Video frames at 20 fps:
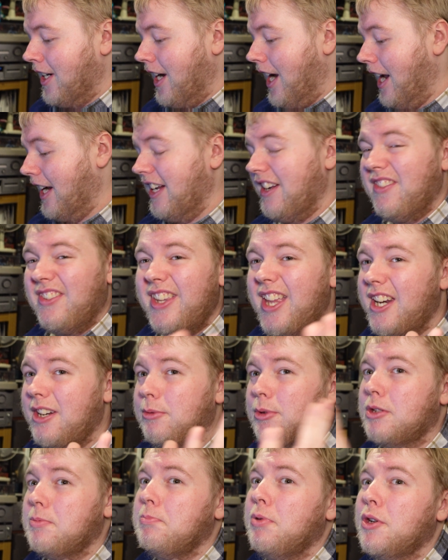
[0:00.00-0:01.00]
And even then it
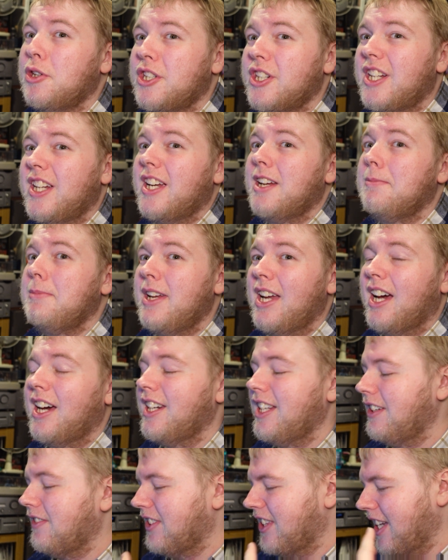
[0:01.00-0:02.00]
was pushing it a bit, and
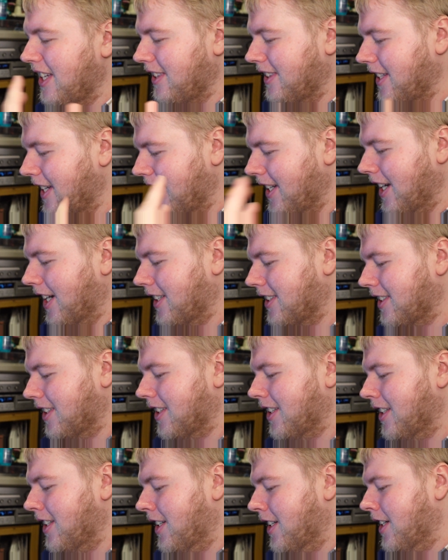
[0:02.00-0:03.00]
even then they had
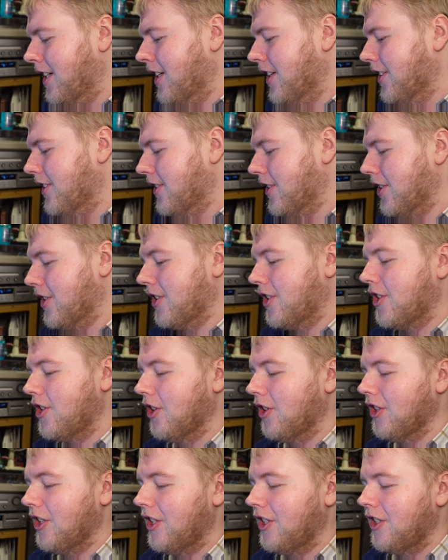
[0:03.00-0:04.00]
the
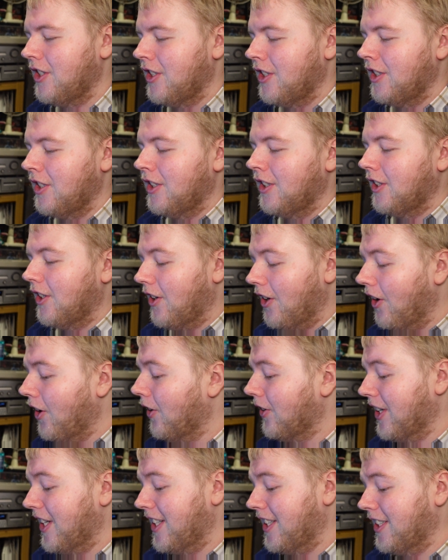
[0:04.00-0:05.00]
colour
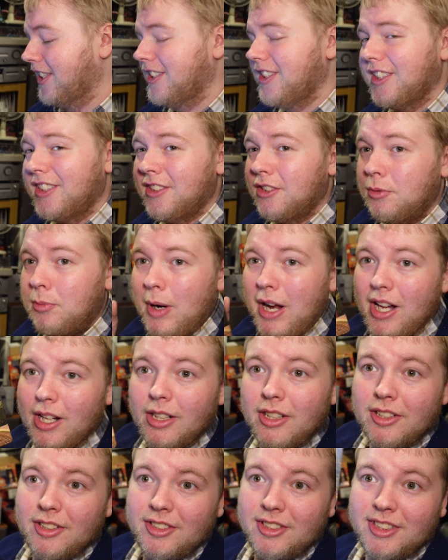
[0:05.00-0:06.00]
on it as well,
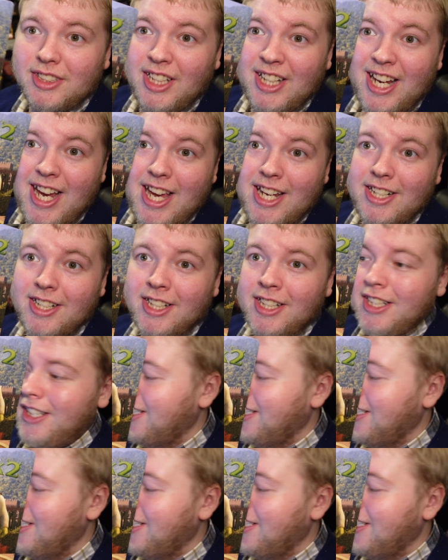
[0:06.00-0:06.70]
because again,